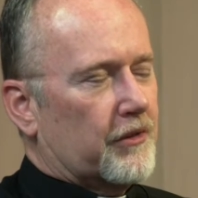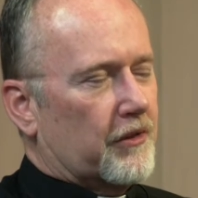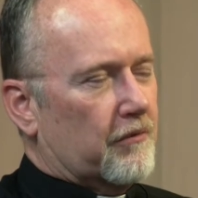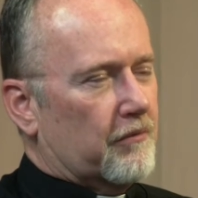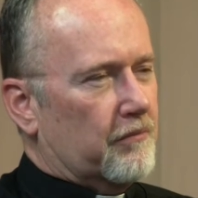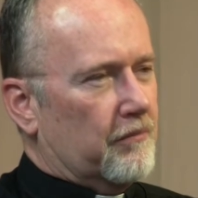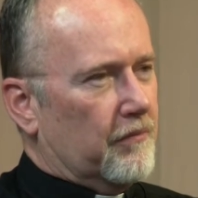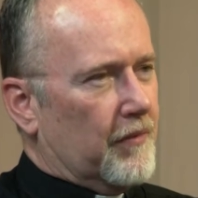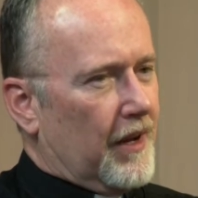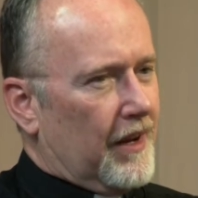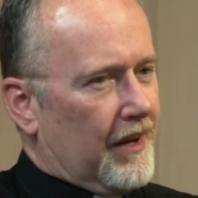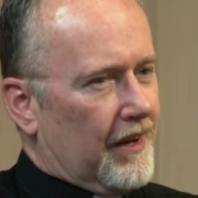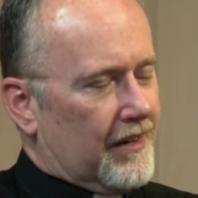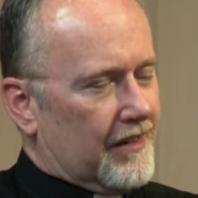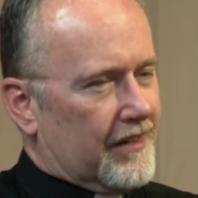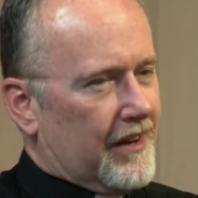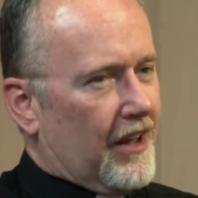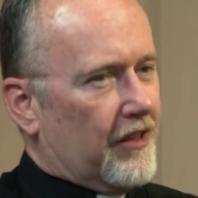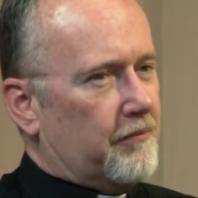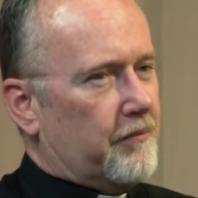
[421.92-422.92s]
of
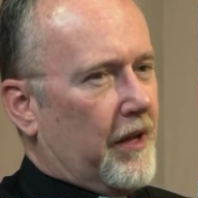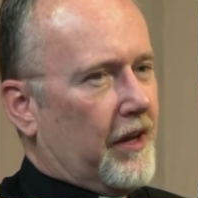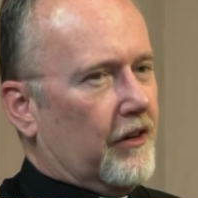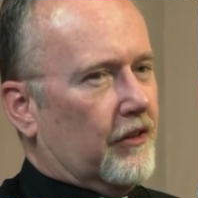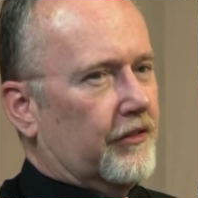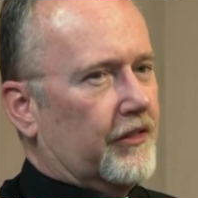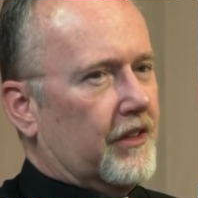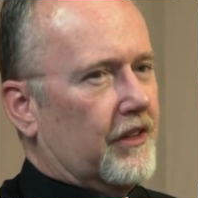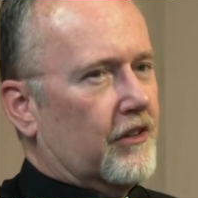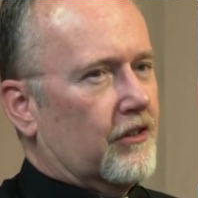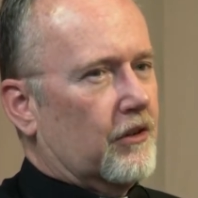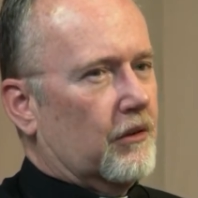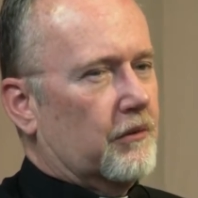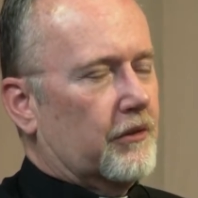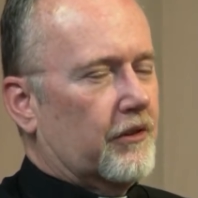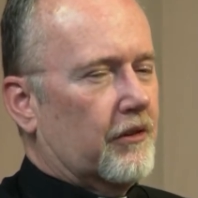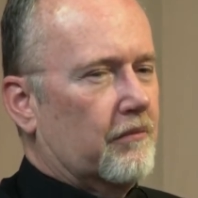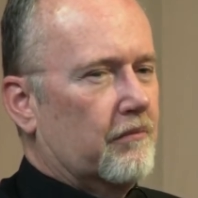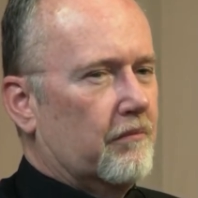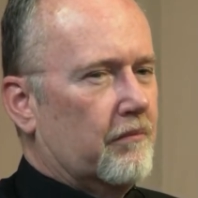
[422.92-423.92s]
death penalty, in
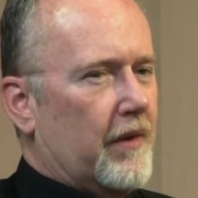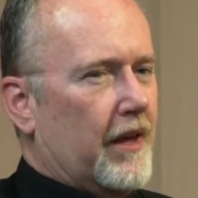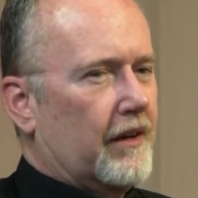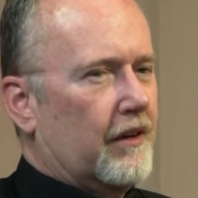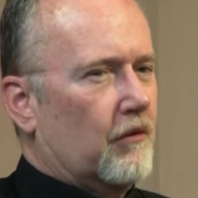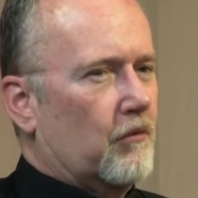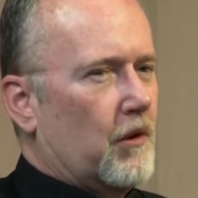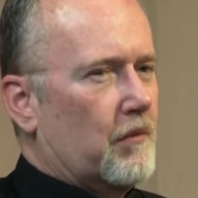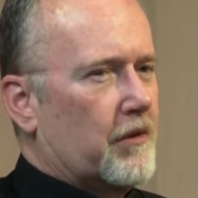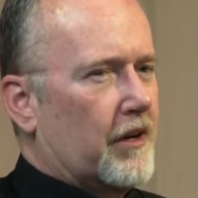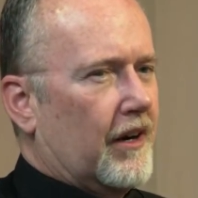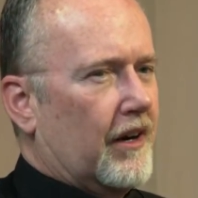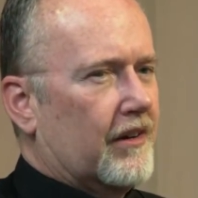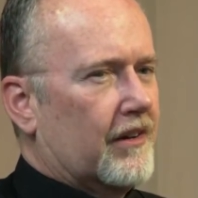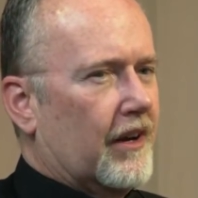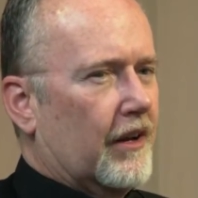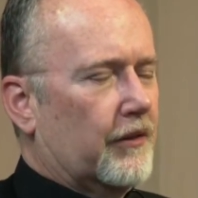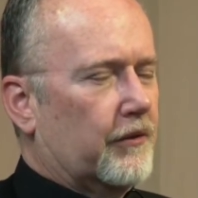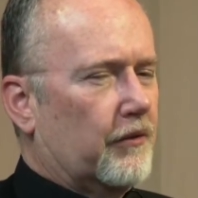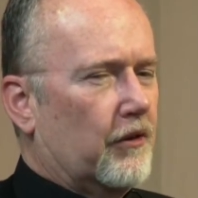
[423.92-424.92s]
terms of men and women on
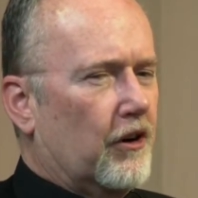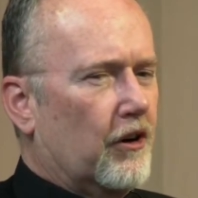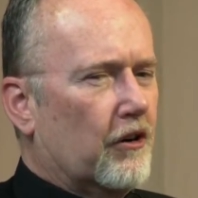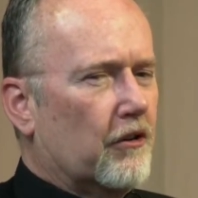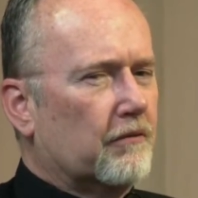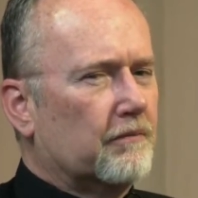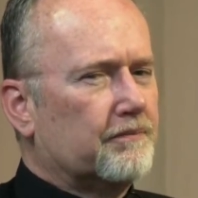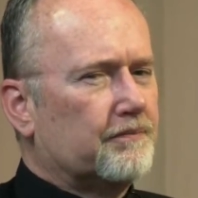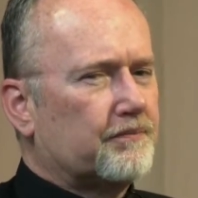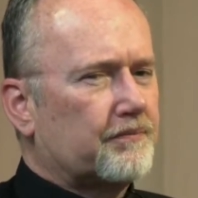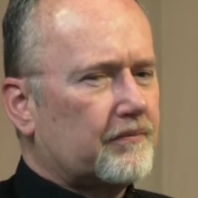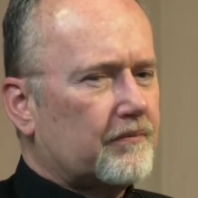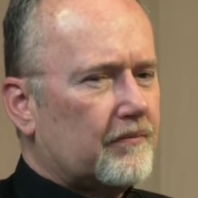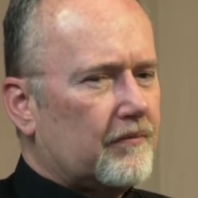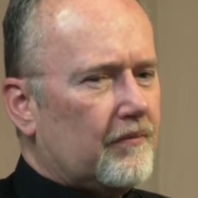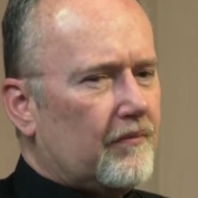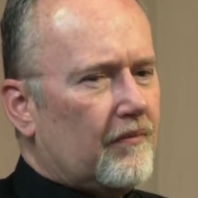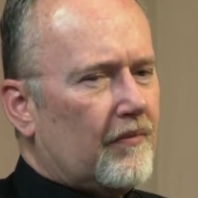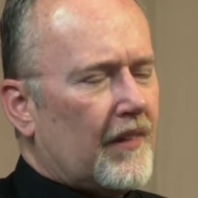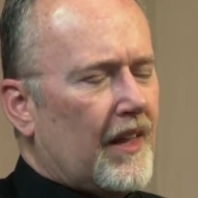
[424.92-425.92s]
death row,
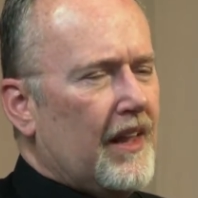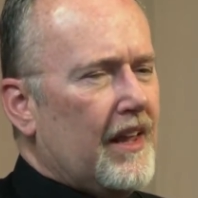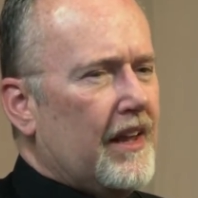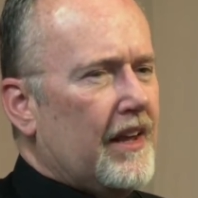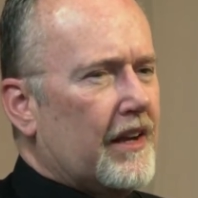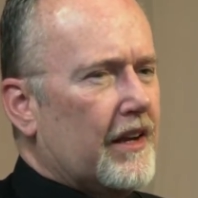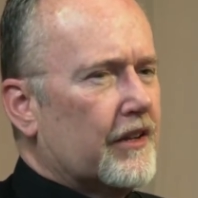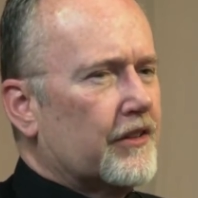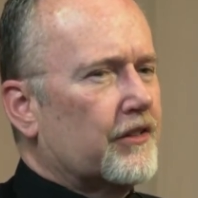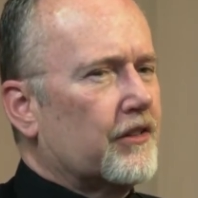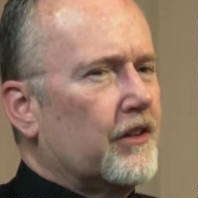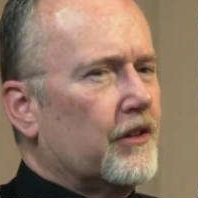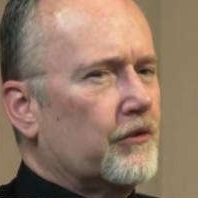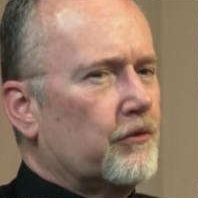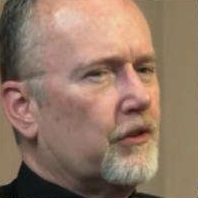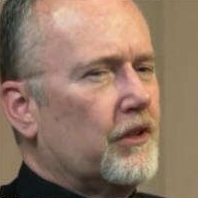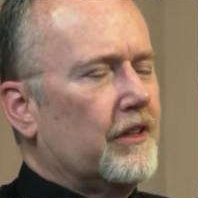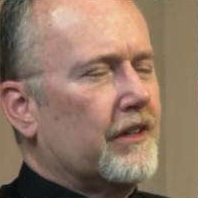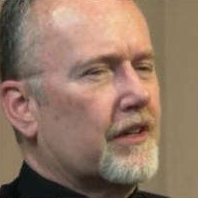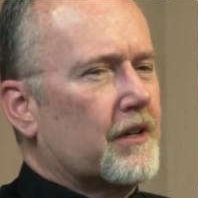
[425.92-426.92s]
is
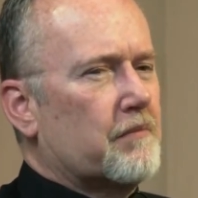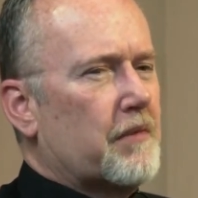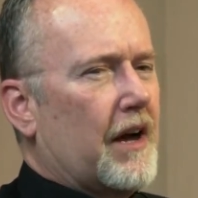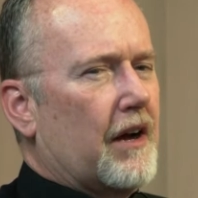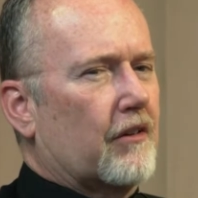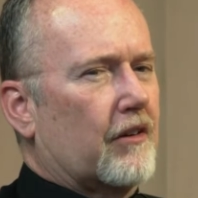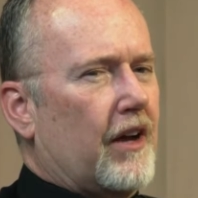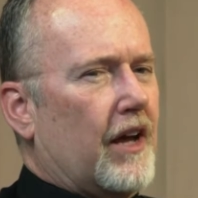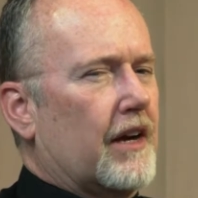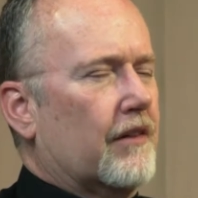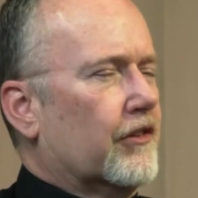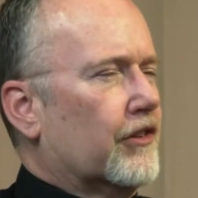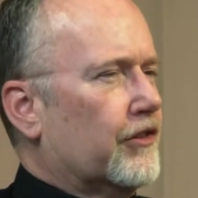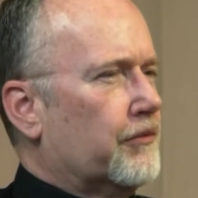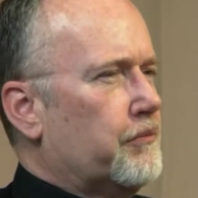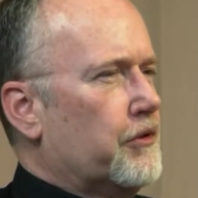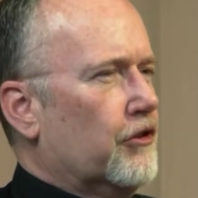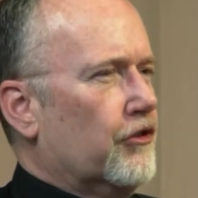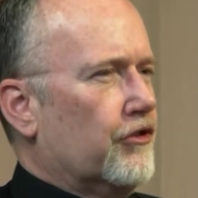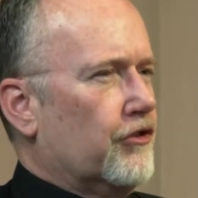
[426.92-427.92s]
really about kind of a
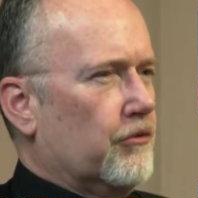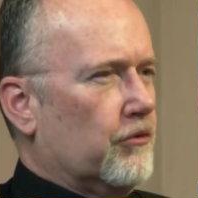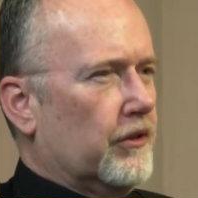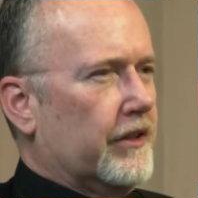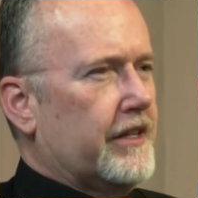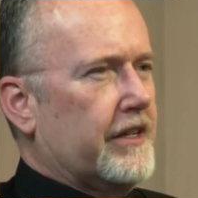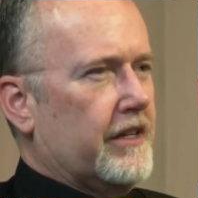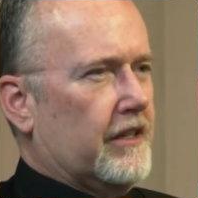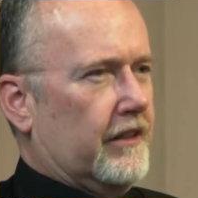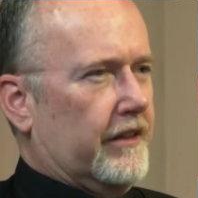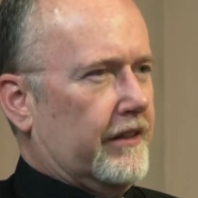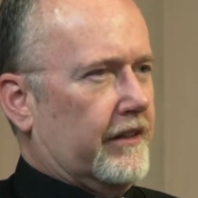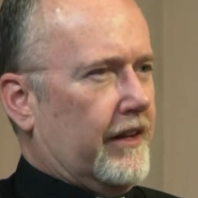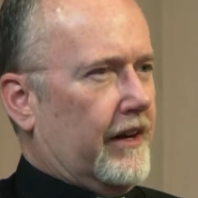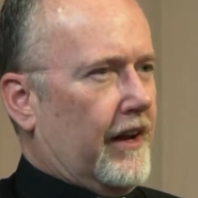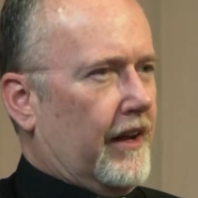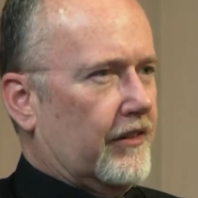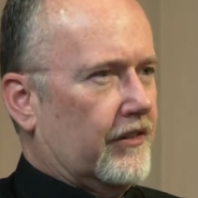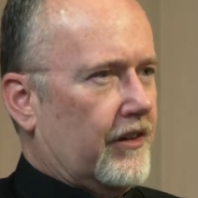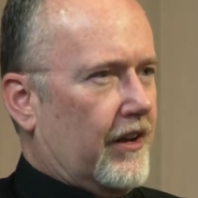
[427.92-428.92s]
spiritual healing
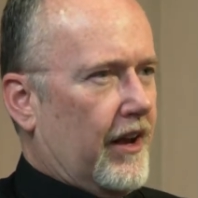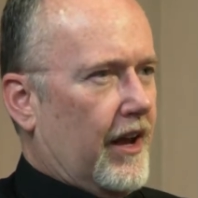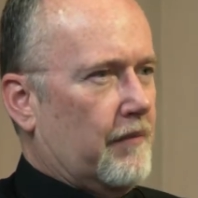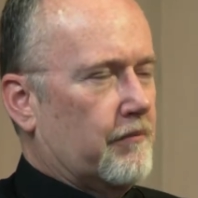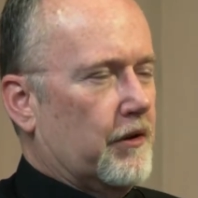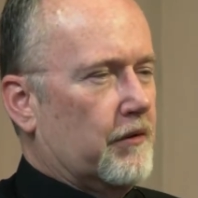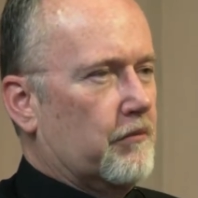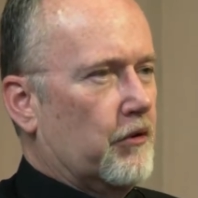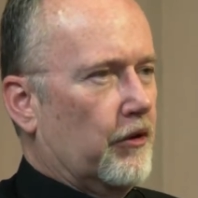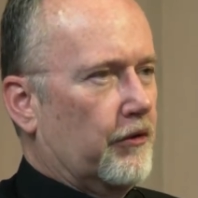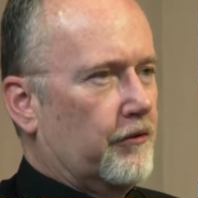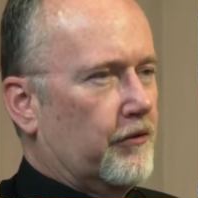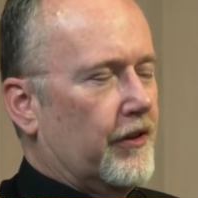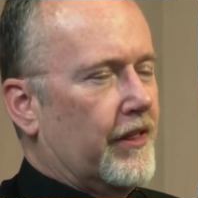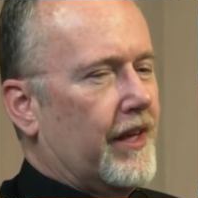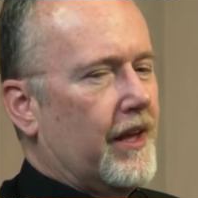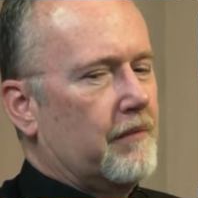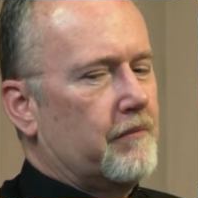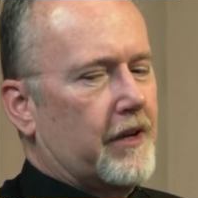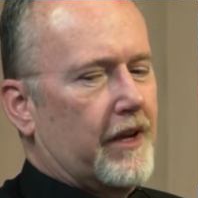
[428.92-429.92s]
that has to happen both for
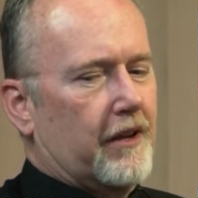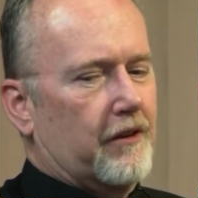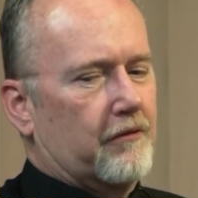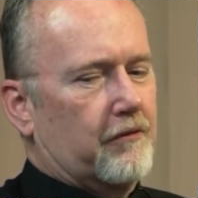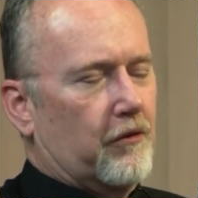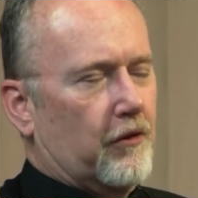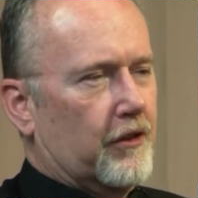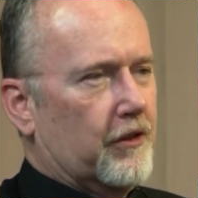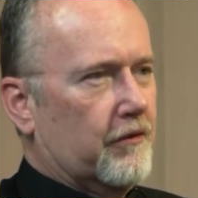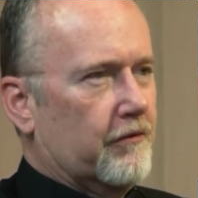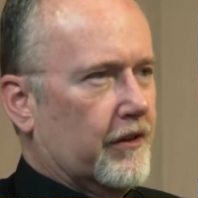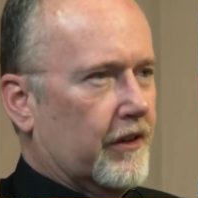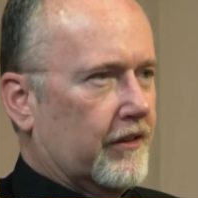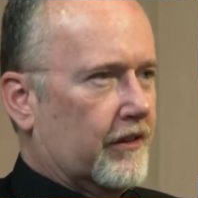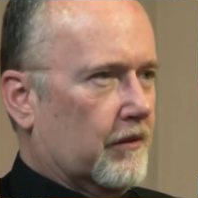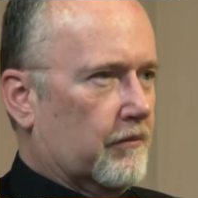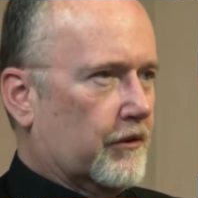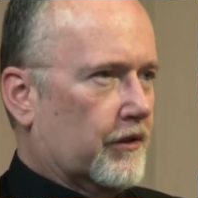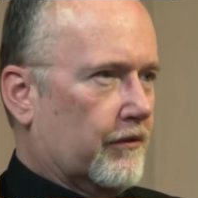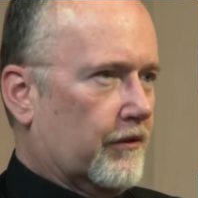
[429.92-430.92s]
them and for the
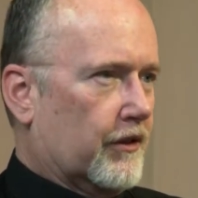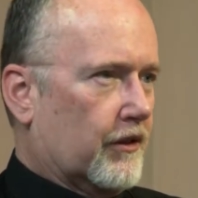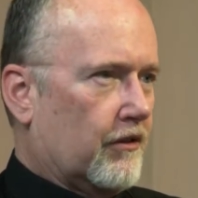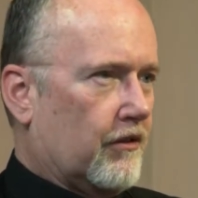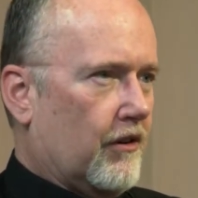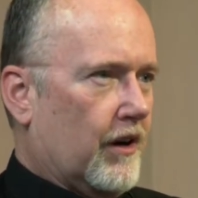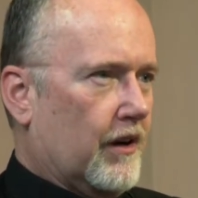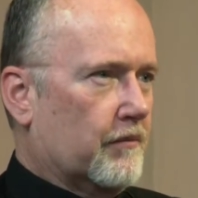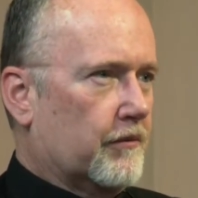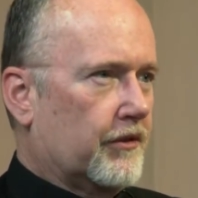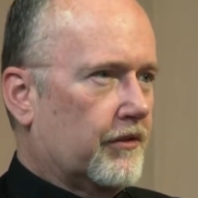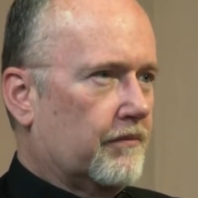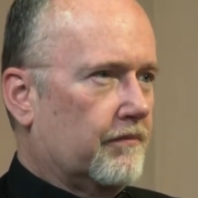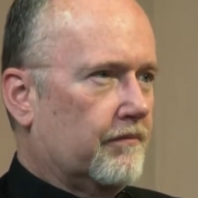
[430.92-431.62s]
victims of their crimes.